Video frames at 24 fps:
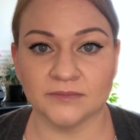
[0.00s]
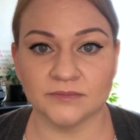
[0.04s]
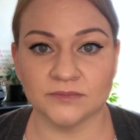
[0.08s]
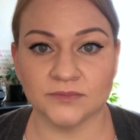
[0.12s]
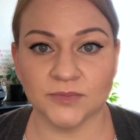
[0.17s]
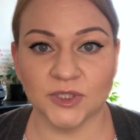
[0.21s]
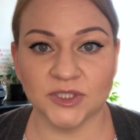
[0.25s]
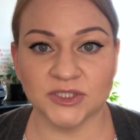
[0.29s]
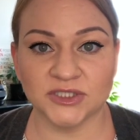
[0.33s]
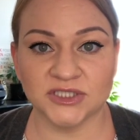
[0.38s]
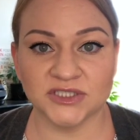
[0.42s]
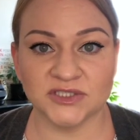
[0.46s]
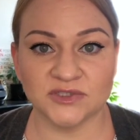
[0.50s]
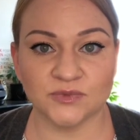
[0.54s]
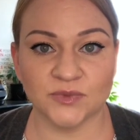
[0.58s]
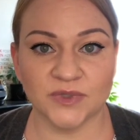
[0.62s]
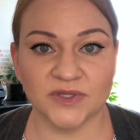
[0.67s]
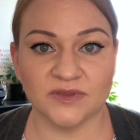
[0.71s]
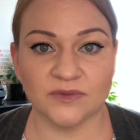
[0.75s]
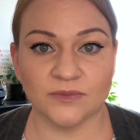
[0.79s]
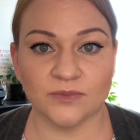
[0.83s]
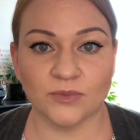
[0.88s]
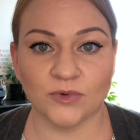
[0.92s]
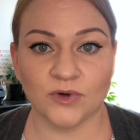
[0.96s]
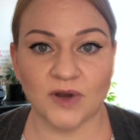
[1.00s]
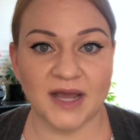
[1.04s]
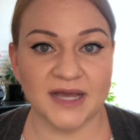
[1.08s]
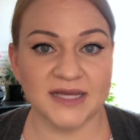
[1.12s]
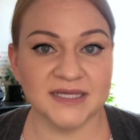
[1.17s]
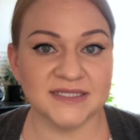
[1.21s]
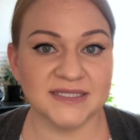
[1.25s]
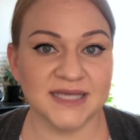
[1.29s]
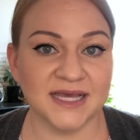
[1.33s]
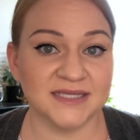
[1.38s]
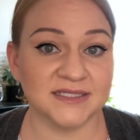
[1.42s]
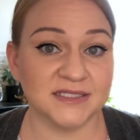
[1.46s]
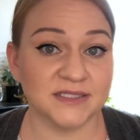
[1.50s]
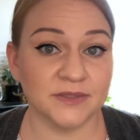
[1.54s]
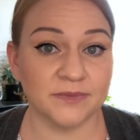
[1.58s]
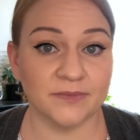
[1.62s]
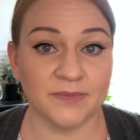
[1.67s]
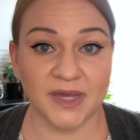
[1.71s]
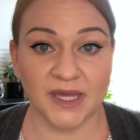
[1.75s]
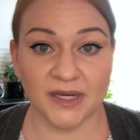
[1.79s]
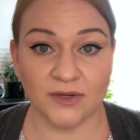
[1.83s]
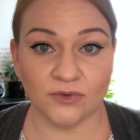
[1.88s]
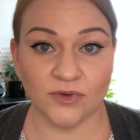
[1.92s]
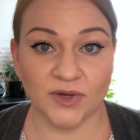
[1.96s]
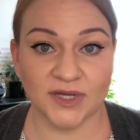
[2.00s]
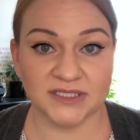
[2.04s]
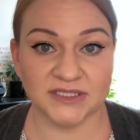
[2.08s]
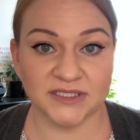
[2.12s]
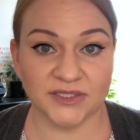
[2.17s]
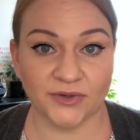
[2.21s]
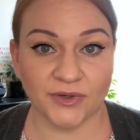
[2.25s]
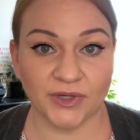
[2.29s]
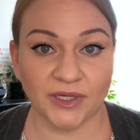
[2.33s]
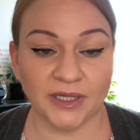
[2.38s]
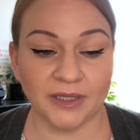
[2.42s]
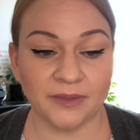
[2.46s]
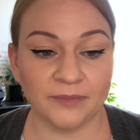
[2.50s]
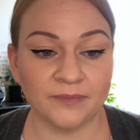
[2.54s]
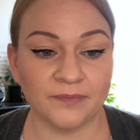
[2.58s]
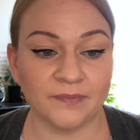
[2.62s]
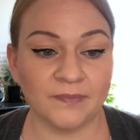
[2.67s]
purchased with price as the main criterion.